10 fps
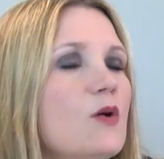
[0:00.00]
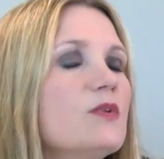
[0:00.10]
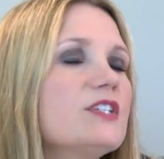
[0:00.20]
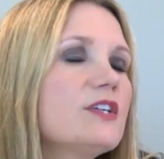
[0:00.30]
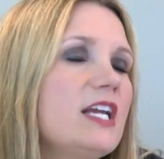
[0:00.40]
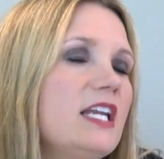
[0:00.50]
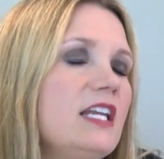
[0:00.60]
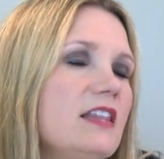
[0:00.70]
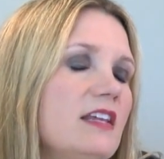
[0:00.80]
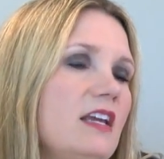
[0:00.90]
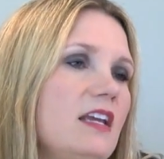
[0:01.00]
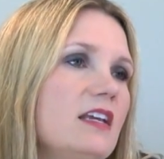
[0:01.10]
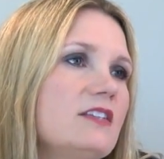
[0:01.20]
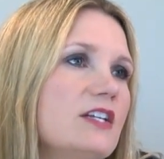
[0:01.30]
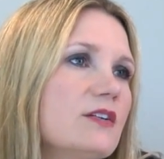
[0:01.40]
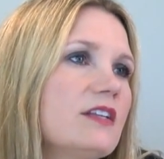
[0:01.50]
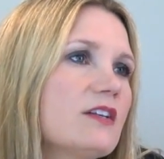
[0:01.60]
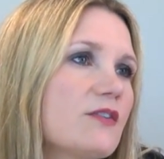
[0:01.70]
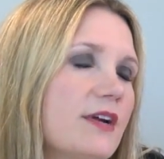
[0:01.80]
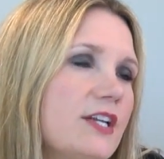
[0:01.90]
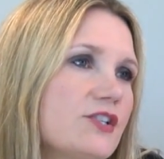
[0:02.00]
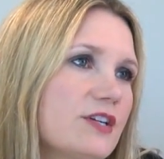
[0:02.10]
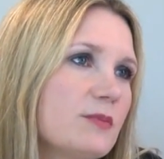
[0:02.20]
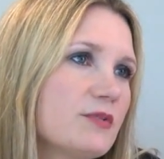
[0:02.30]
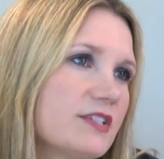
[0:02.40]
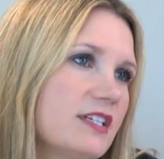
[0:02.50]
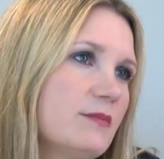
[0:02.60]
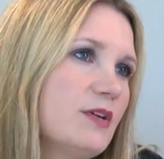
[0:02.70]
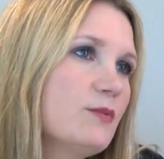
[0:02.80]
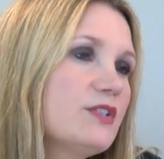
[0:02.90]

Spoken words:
Was there anything during the grand jury presentment,